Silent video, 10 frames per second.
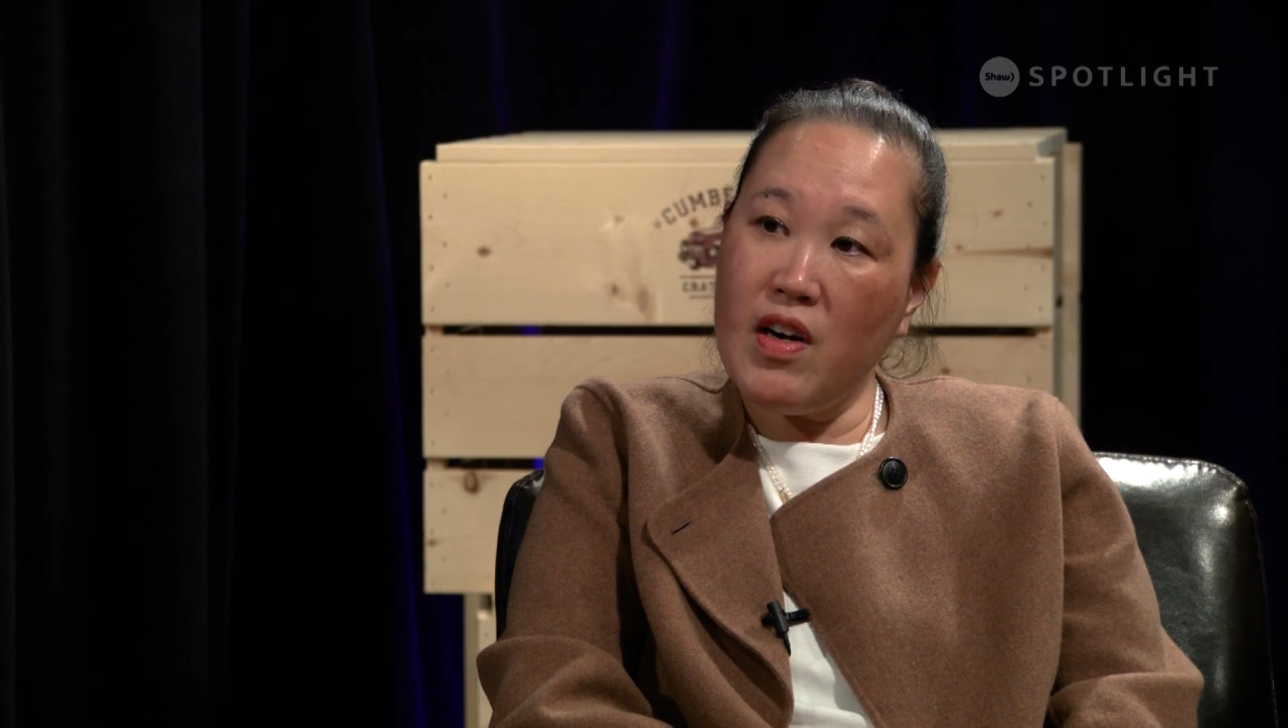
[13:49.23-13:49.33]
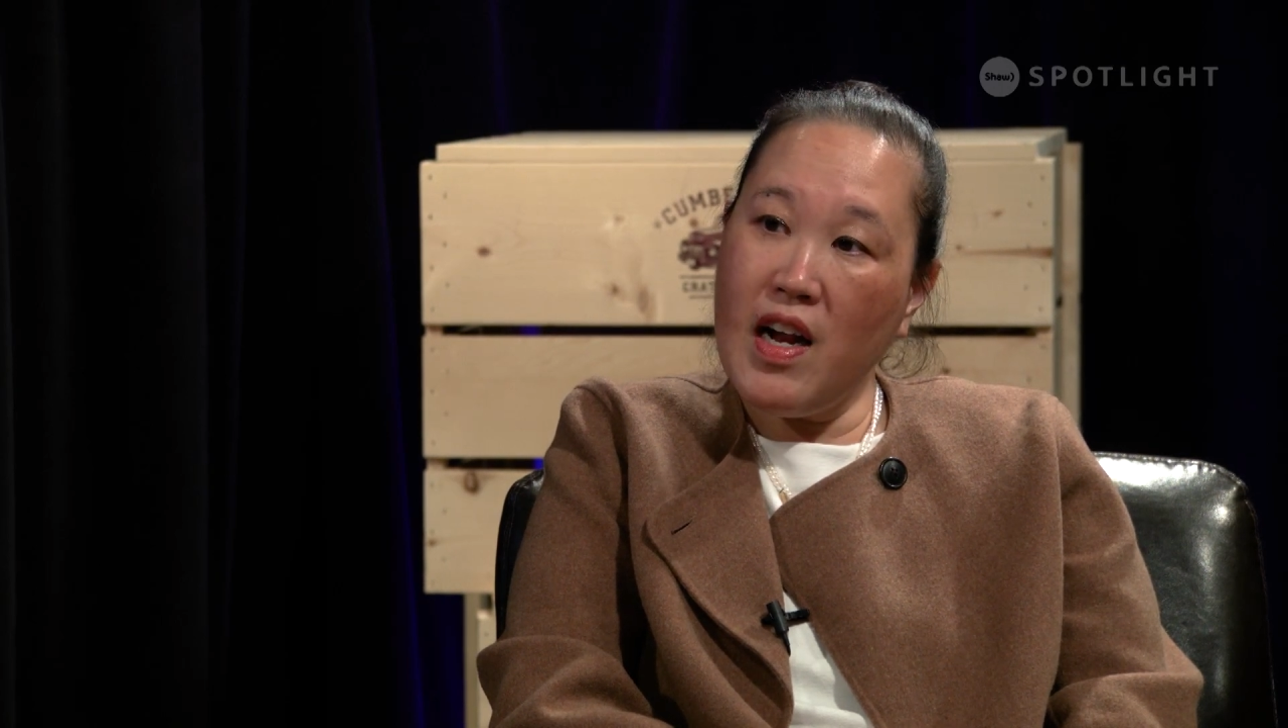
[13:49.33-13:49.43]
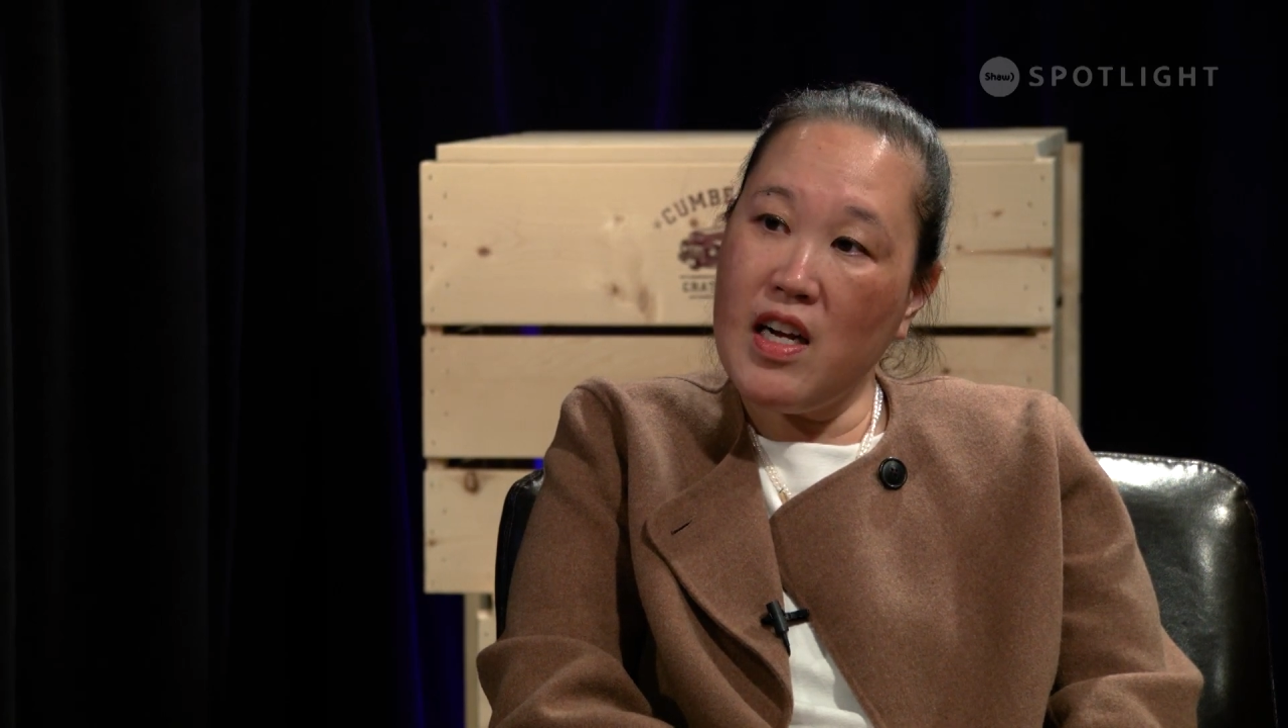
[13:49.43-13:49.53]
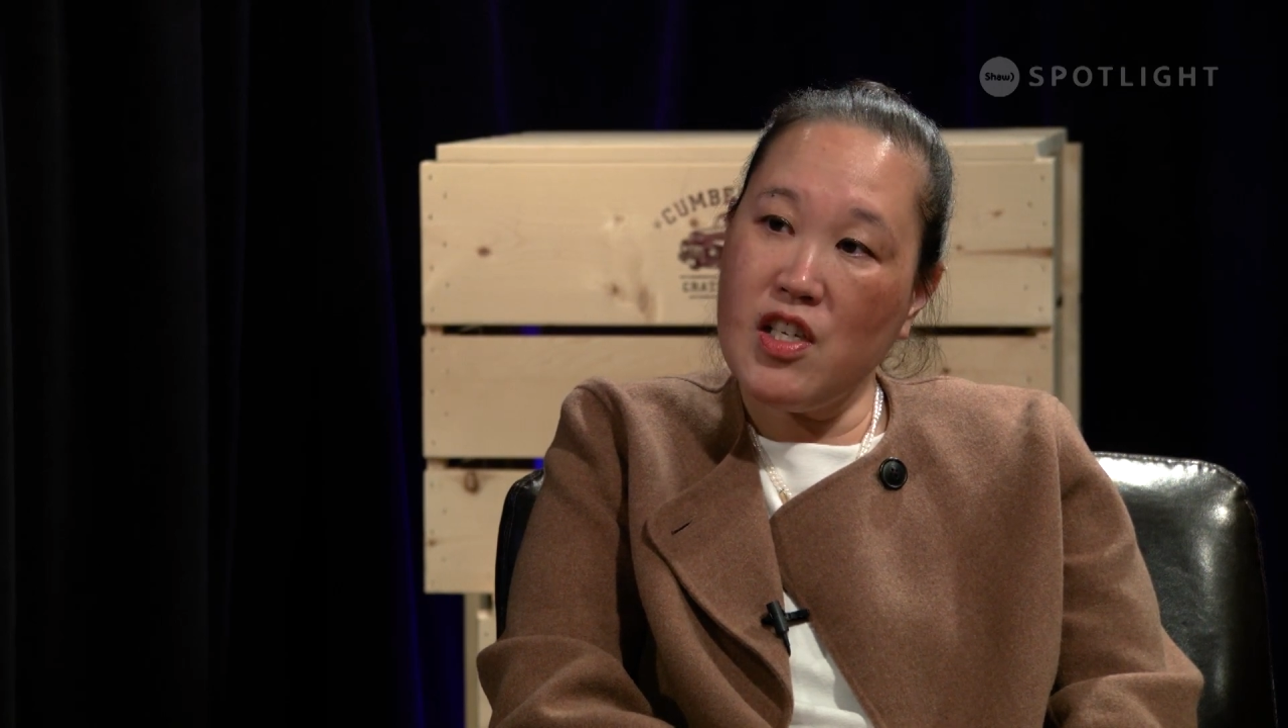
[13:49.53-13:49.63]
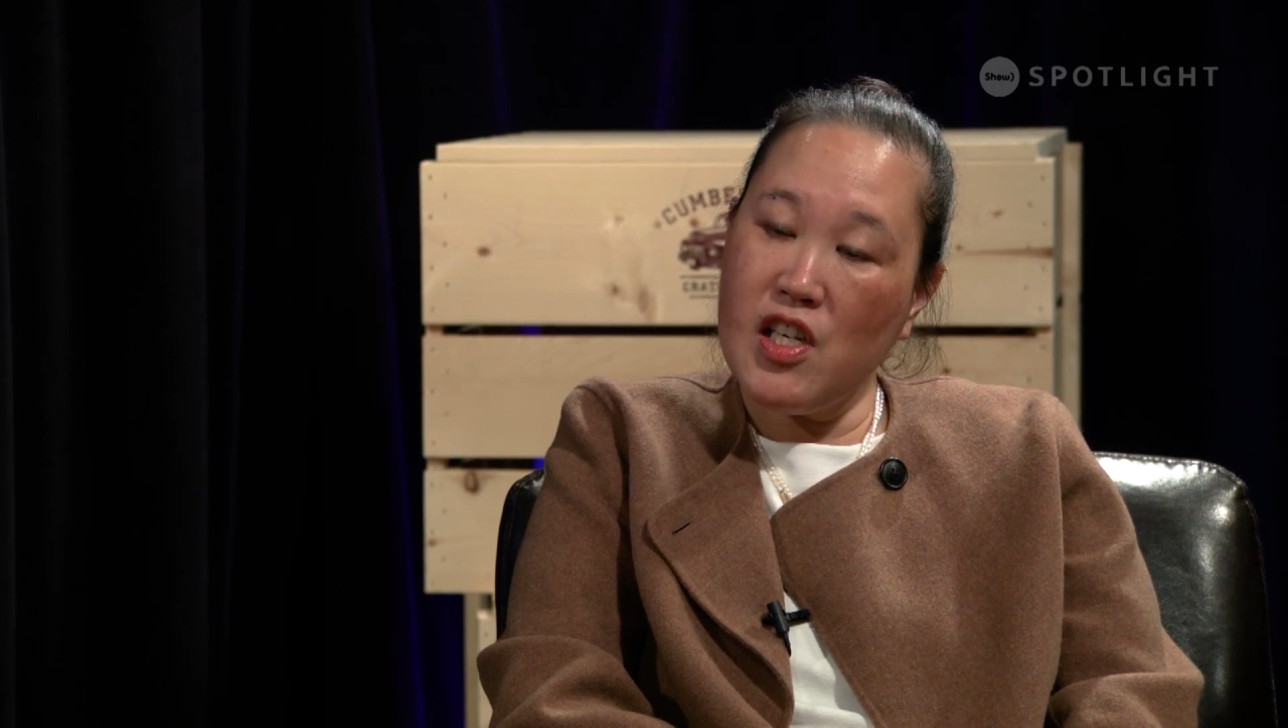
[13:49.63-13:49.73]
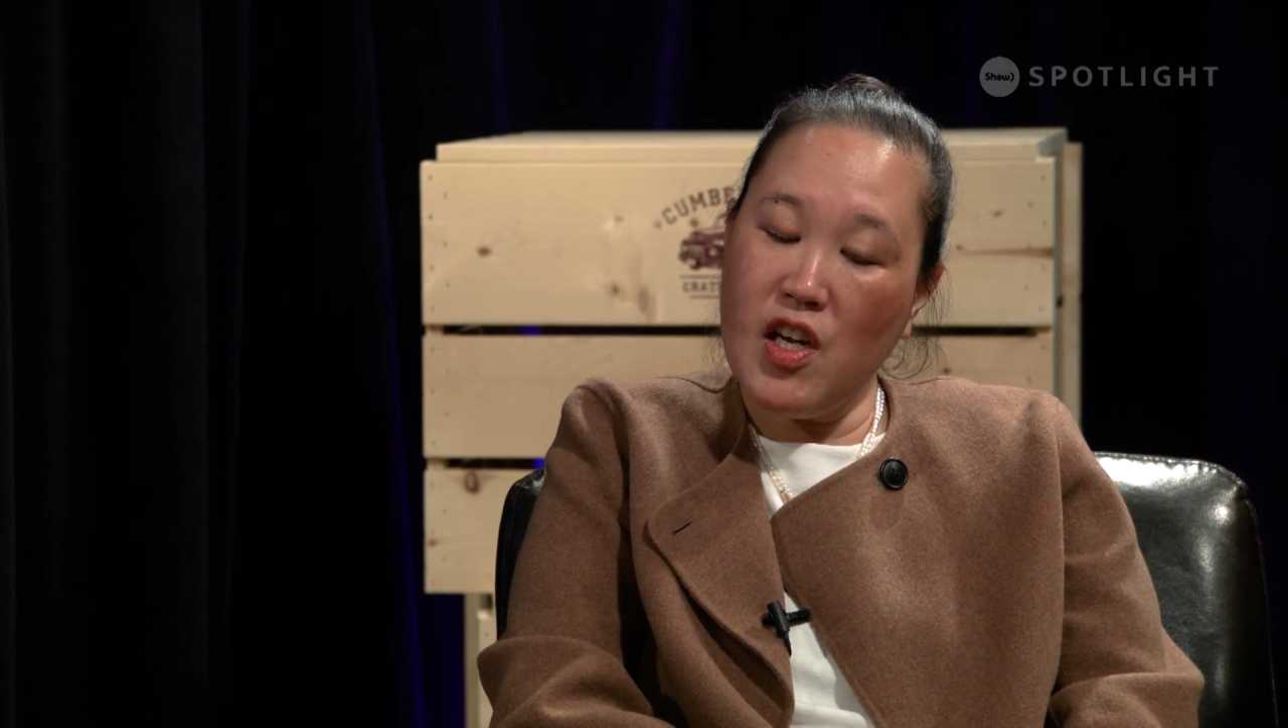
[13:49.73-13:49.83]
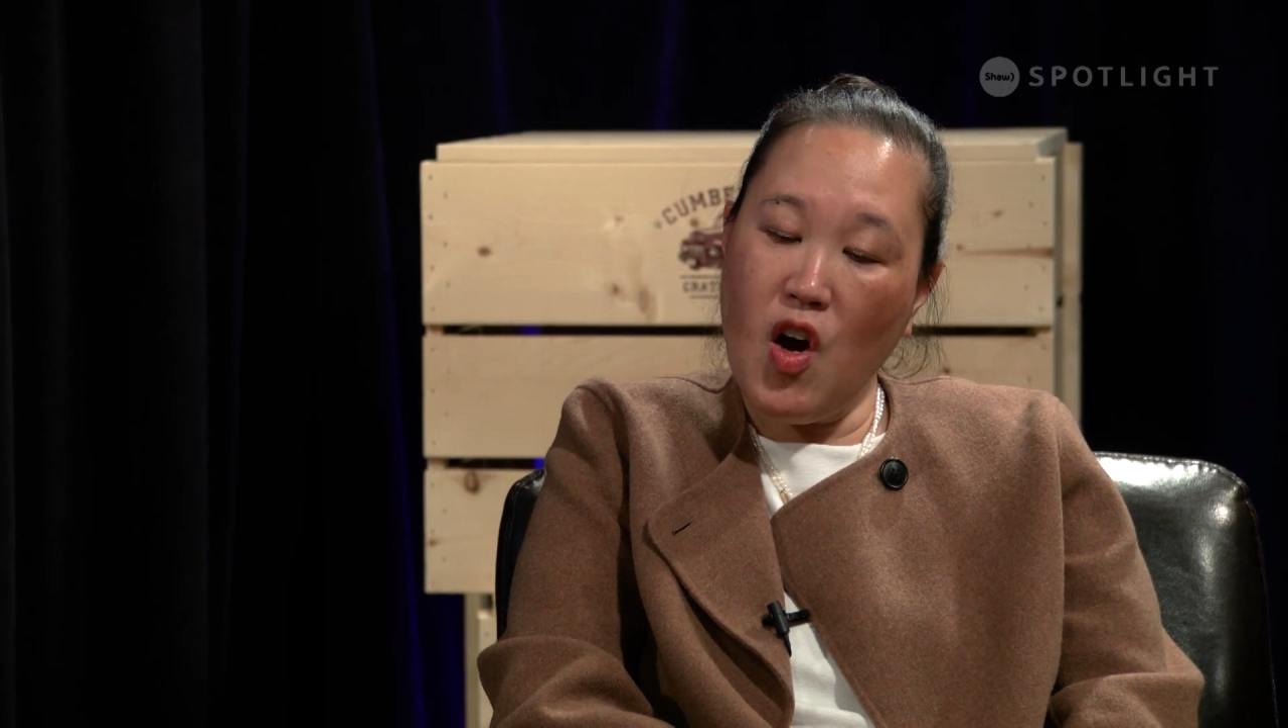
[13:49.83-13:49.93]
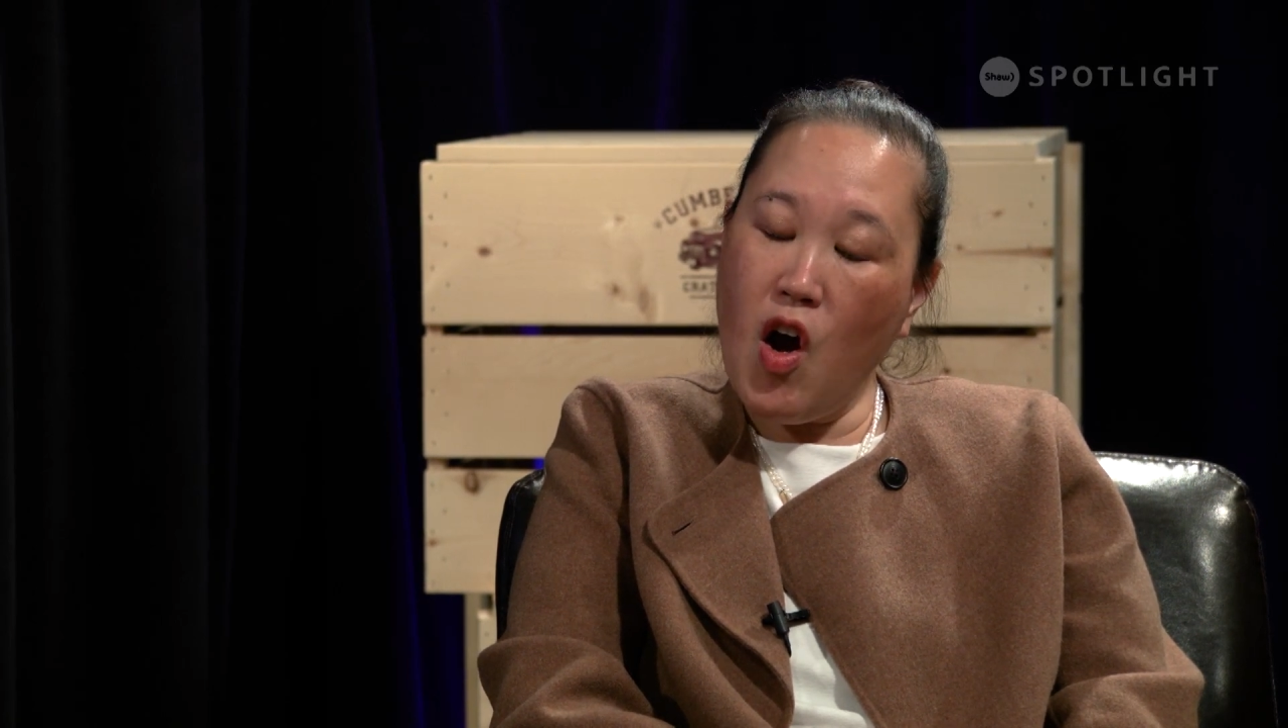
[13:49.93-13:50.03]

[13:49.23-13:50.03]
and actually